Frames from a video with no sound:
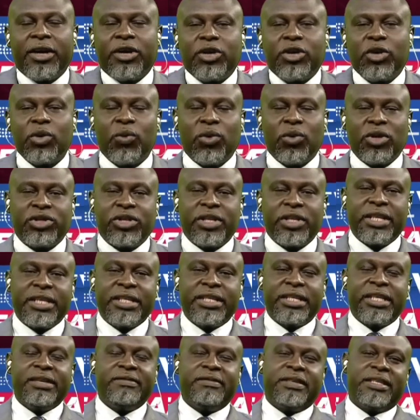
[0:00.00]
You're
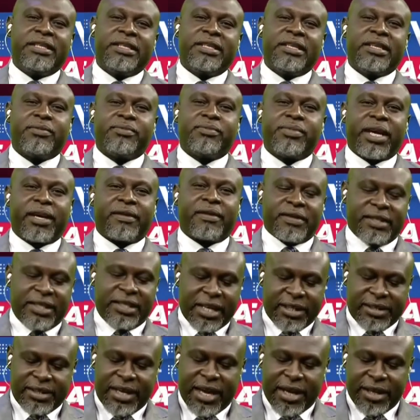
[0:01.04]
watching TVC Breakfast.
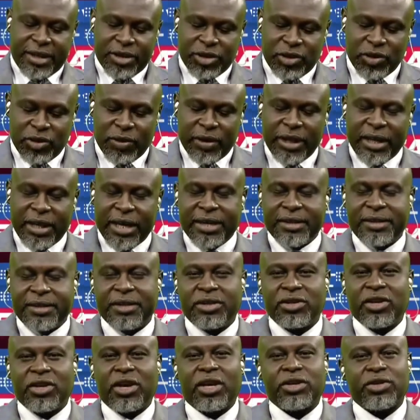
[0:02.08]
Let's get into our last
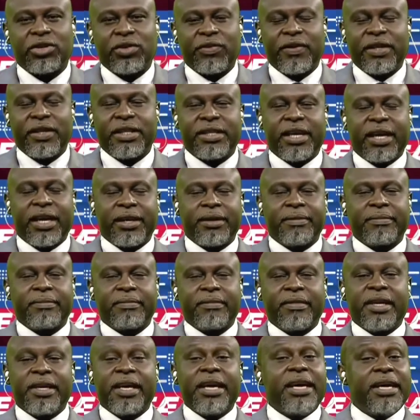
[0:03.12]
discussion of the day.
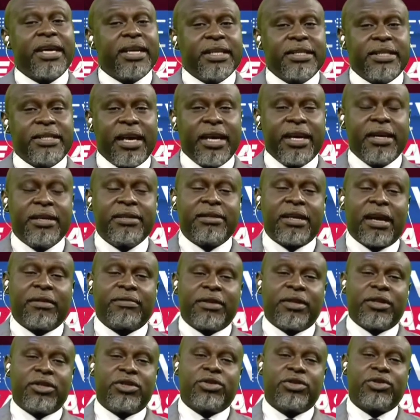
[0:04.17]
Days
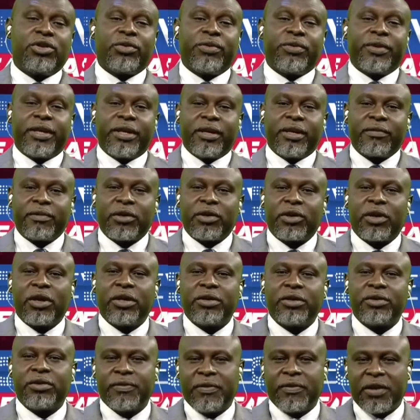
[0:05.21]
after the story of the
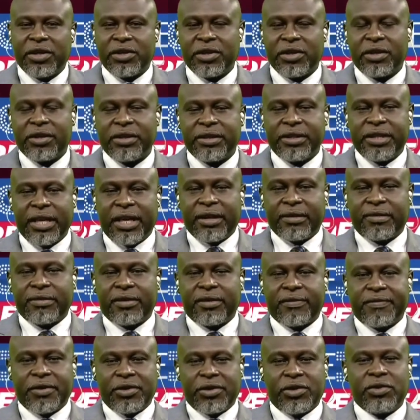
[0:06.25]
controversial death
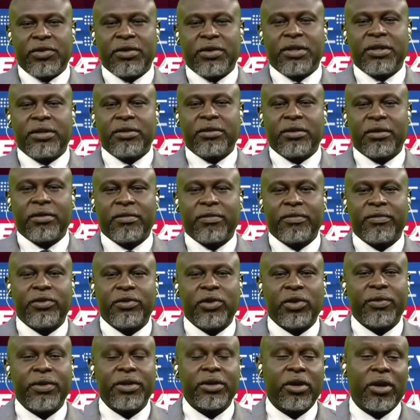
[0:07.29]
of a student of
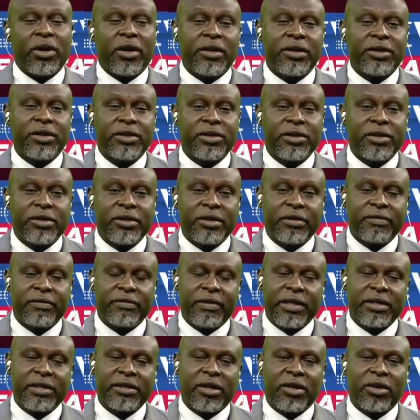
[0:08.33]
Dowen College,
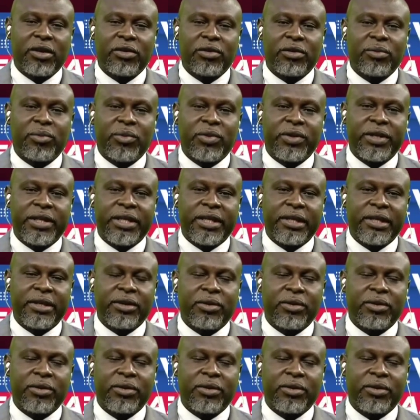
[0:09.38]
Sylvester Oromoni,